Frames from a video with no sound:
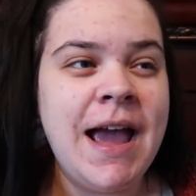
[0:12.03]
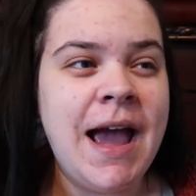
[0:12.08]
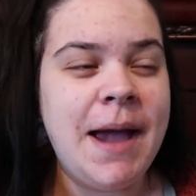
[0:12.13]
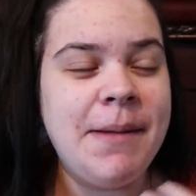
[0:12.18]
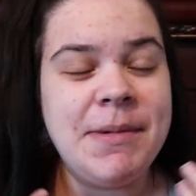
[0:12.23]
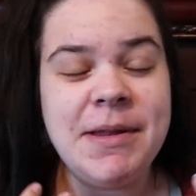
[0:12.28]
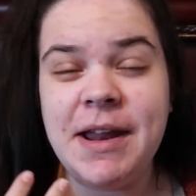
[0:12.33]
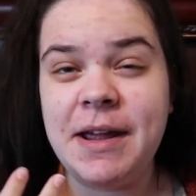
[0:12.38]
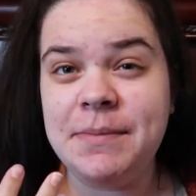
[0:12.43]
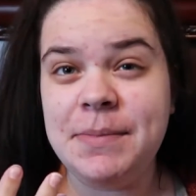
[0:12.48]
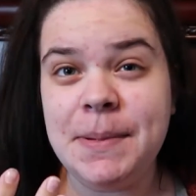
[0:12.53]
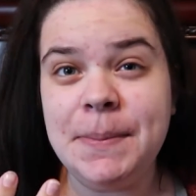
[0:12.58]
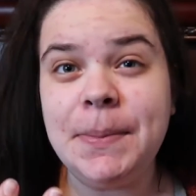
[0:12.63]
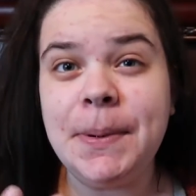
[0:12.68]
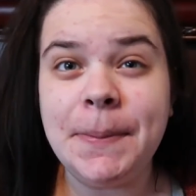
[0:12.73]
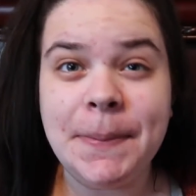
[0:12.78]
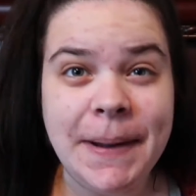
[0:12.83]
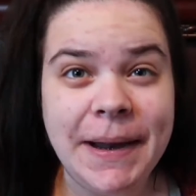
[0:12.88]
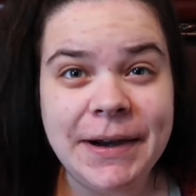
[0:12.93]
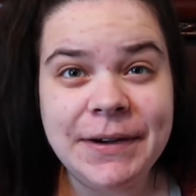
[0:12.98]
I mean, I've been
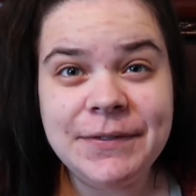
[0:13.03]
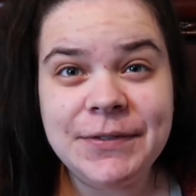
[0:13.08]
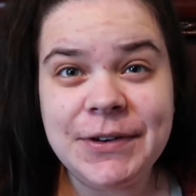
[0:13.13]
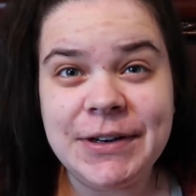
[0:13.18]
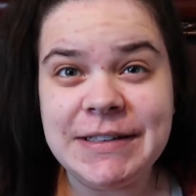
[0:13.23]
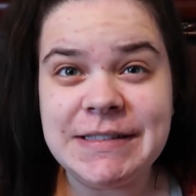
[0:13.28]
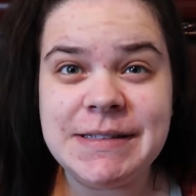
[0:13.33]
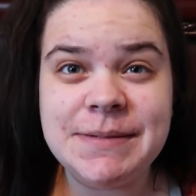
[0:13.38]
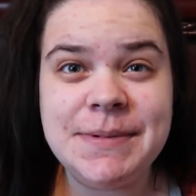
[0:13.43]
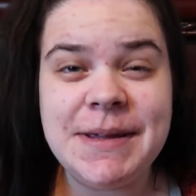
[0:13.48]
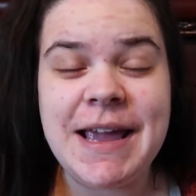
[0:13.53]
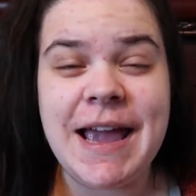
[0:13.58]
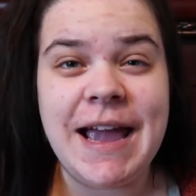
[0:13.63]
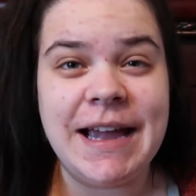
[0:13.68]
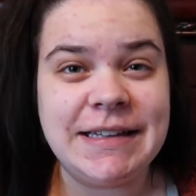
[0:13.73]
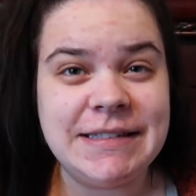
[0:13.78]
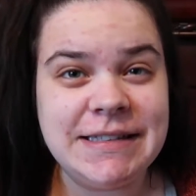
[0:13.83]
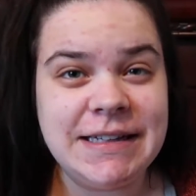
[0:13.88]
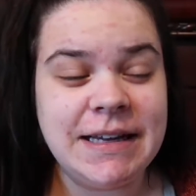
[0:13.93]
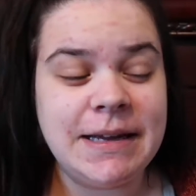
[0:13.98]
prepared for it to be
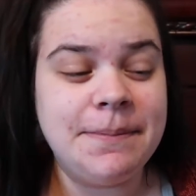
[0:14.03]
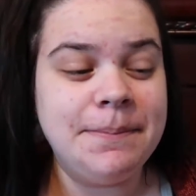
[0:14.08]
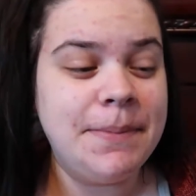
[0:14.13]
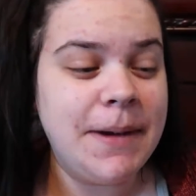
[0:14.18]
hectic,